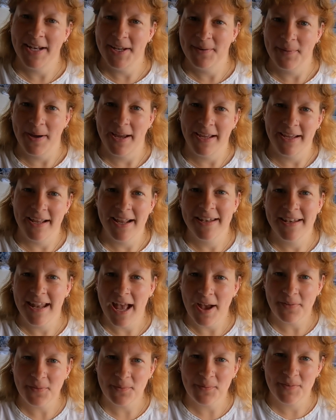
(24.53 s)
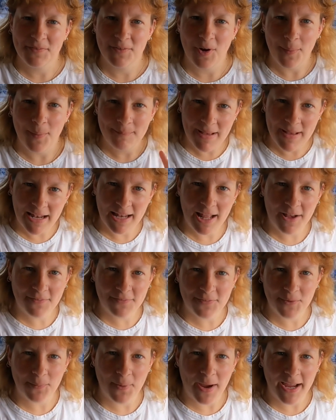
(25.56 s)
Anyway, now that we've got Mel out
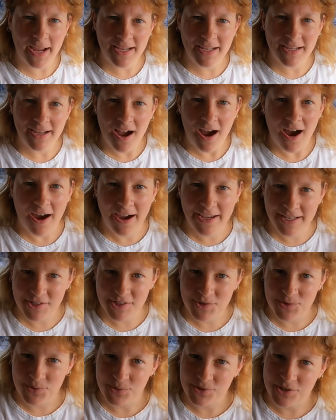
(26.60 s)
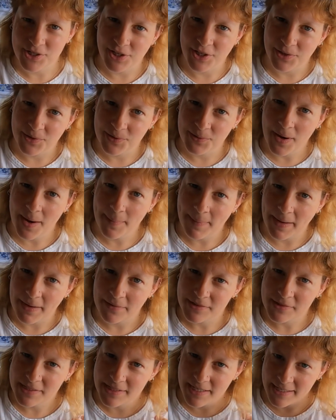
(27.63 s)
of the way, I can talk to you
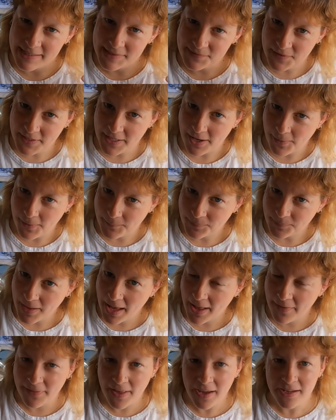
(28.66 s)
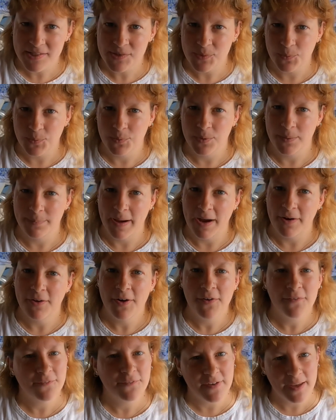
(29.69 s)
about today's video, and that is all about
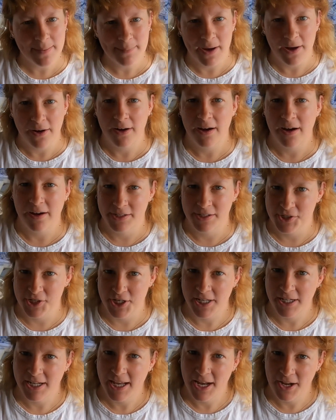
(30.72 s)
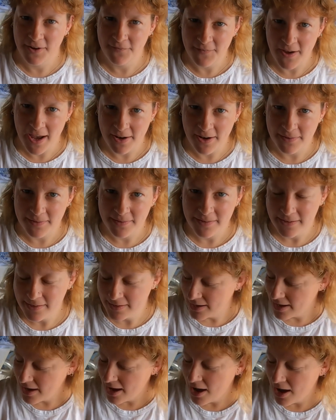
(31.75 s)
female hygiene in a van.
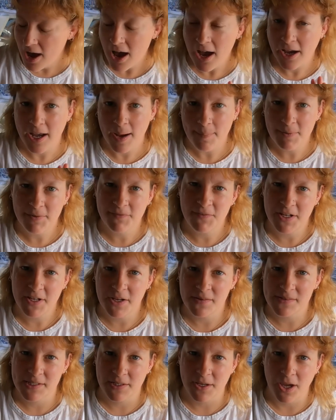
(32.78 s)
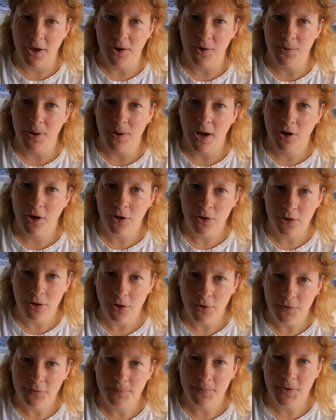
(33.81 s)
A couple of videos ago, a
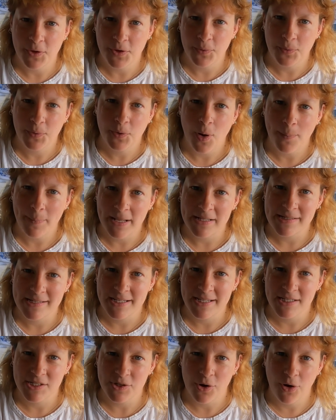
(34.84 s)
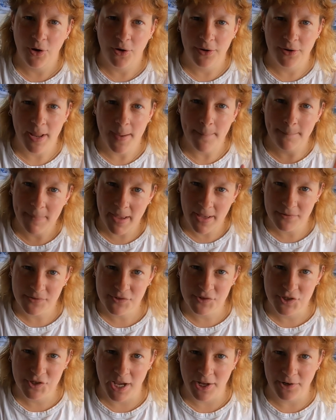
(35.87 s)
lot of you commented on
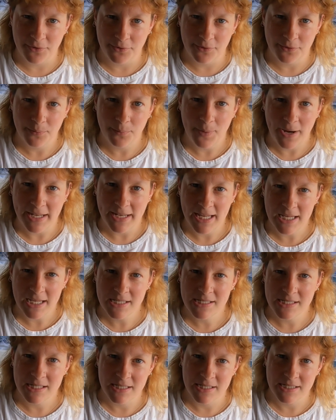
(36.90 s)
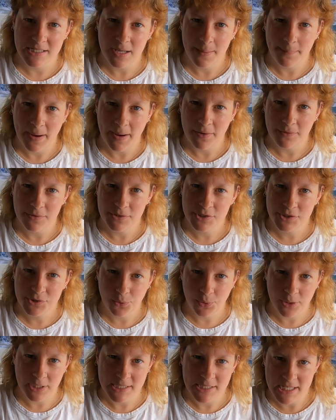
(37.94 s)
Mel's channel when he did about
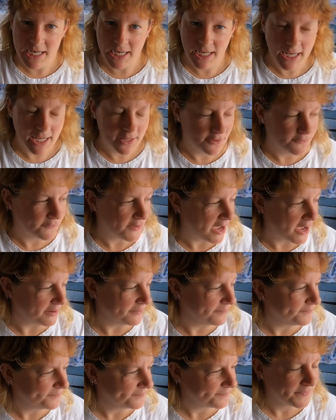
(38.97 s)
toileting in the van,